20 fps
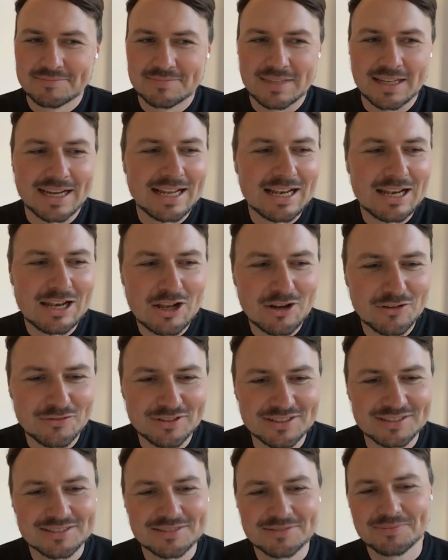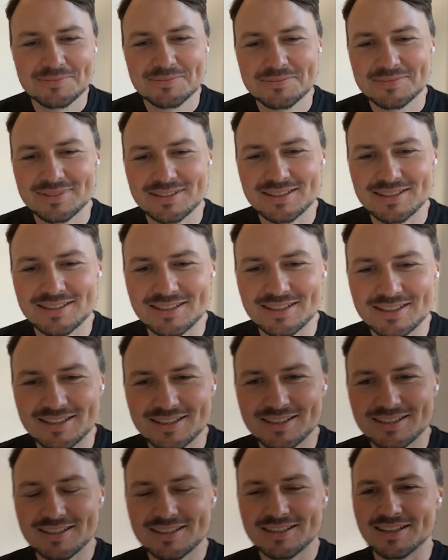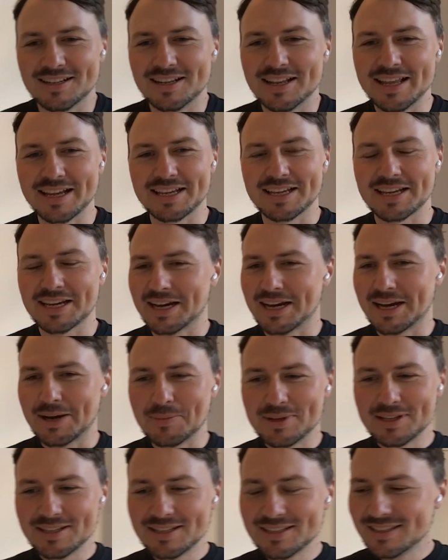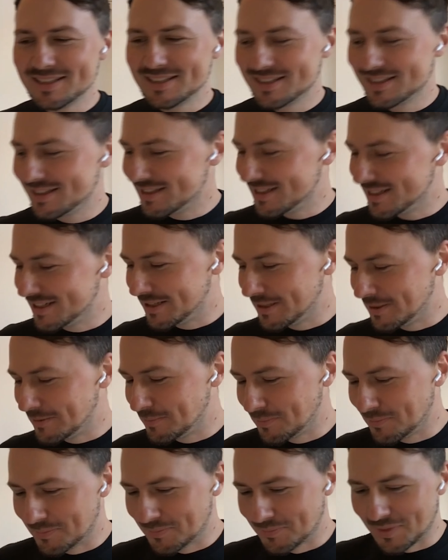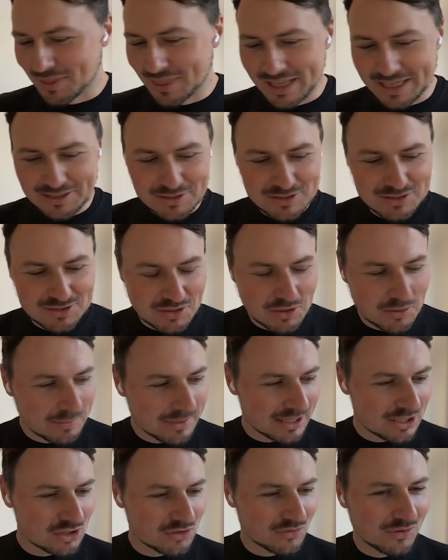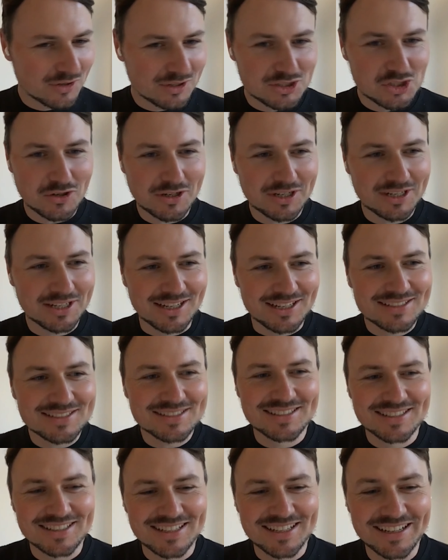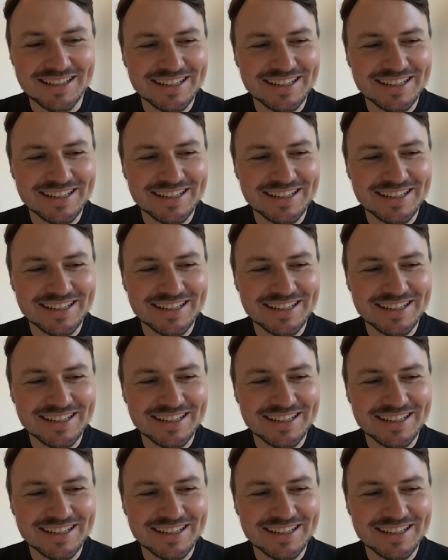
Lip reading: I love it. Nick, I mean, thank you so much for joining us.